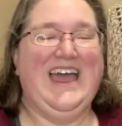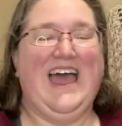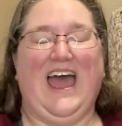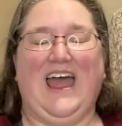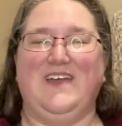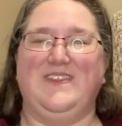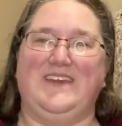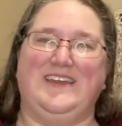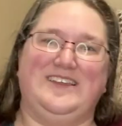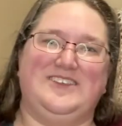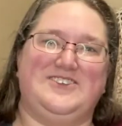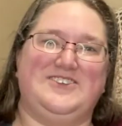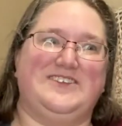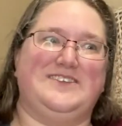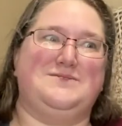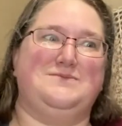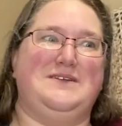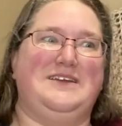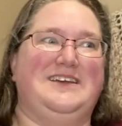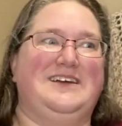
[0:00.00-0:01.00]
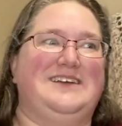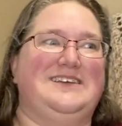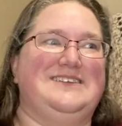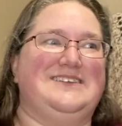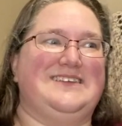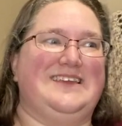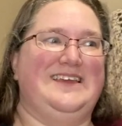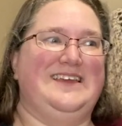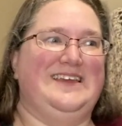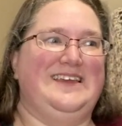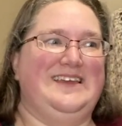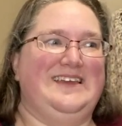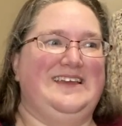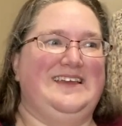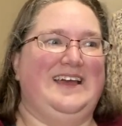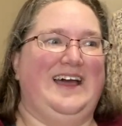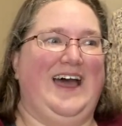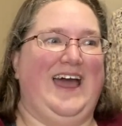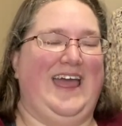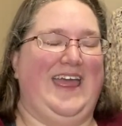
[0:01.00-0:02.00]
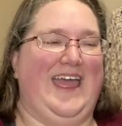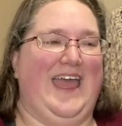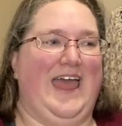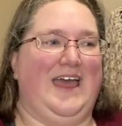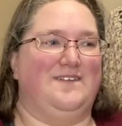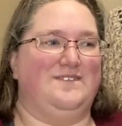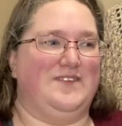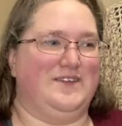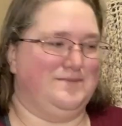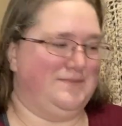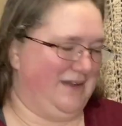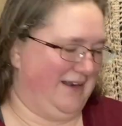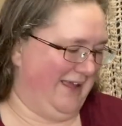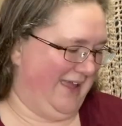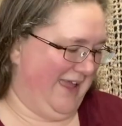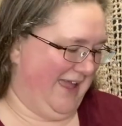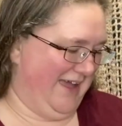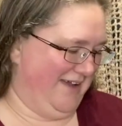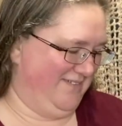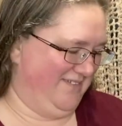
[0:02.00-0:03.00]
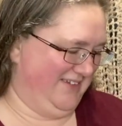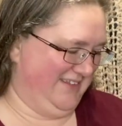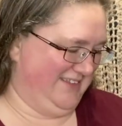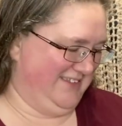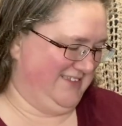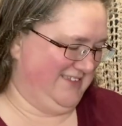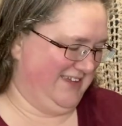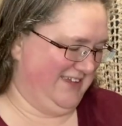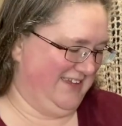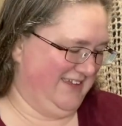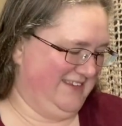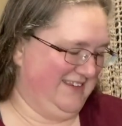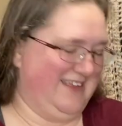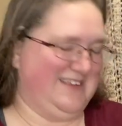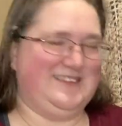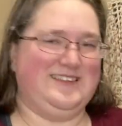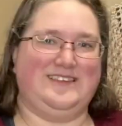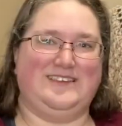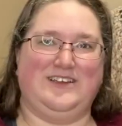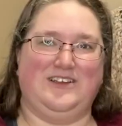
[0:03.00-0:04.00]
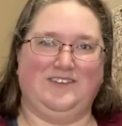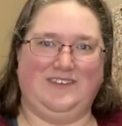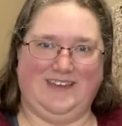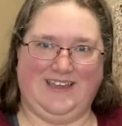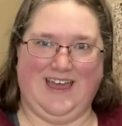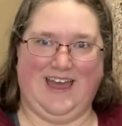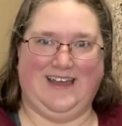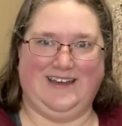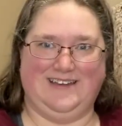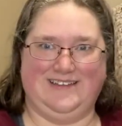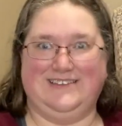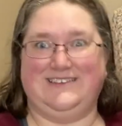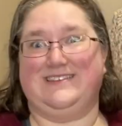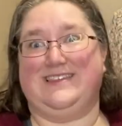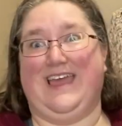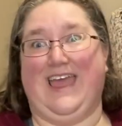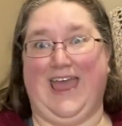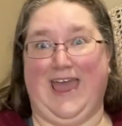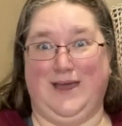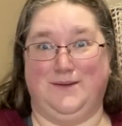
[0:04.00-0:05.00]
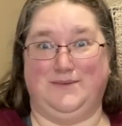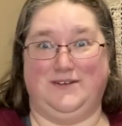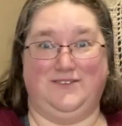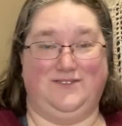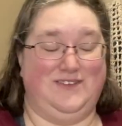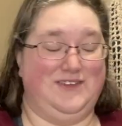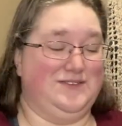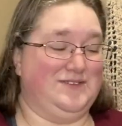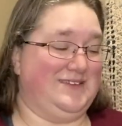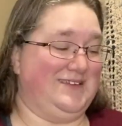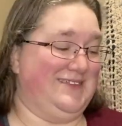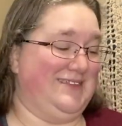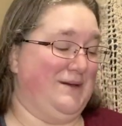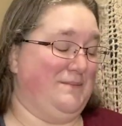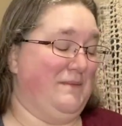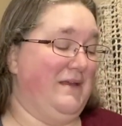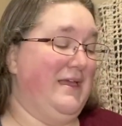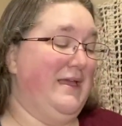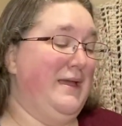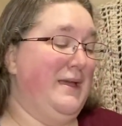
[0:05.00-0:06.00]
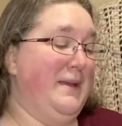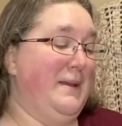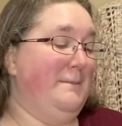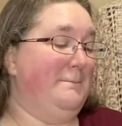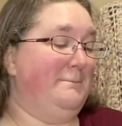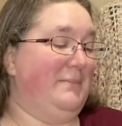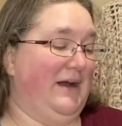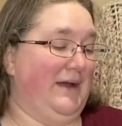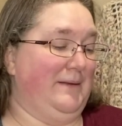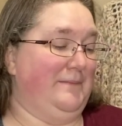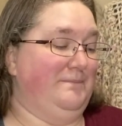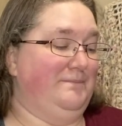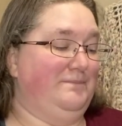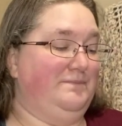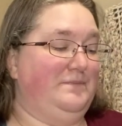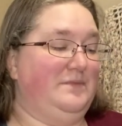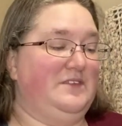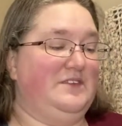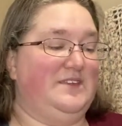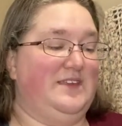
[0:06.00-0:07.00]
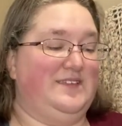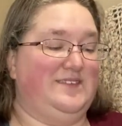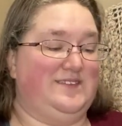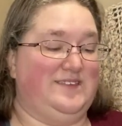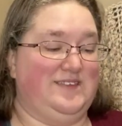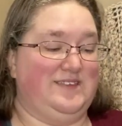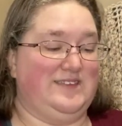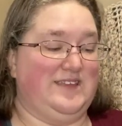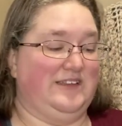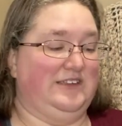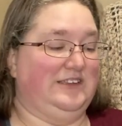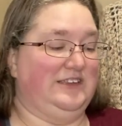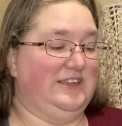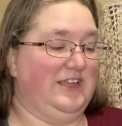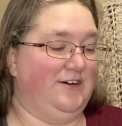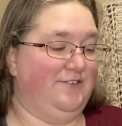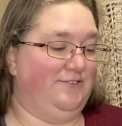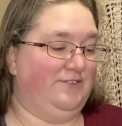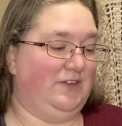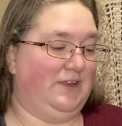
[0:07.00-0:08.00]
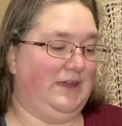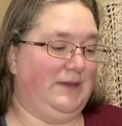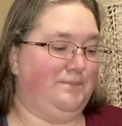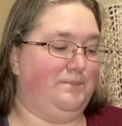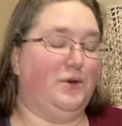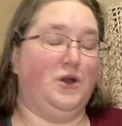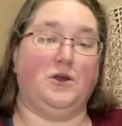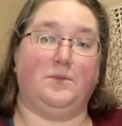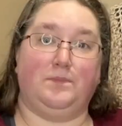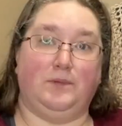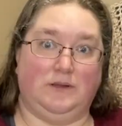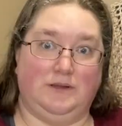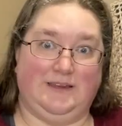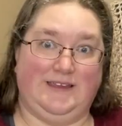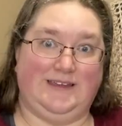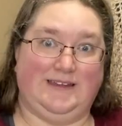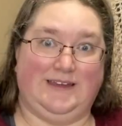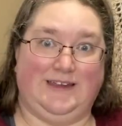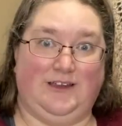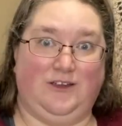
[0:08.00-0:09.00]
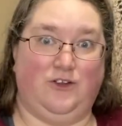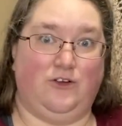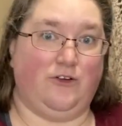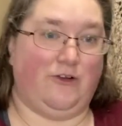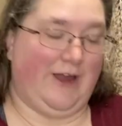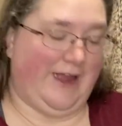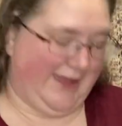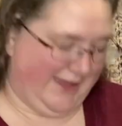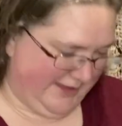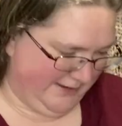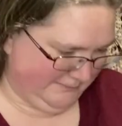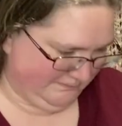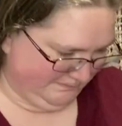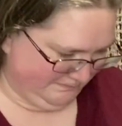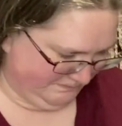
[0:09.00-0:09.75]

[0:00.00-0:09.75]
I think it's just because I have them, but I haven't necessarily gotten into the habit of using them. But it's this lovely purple leaning gray.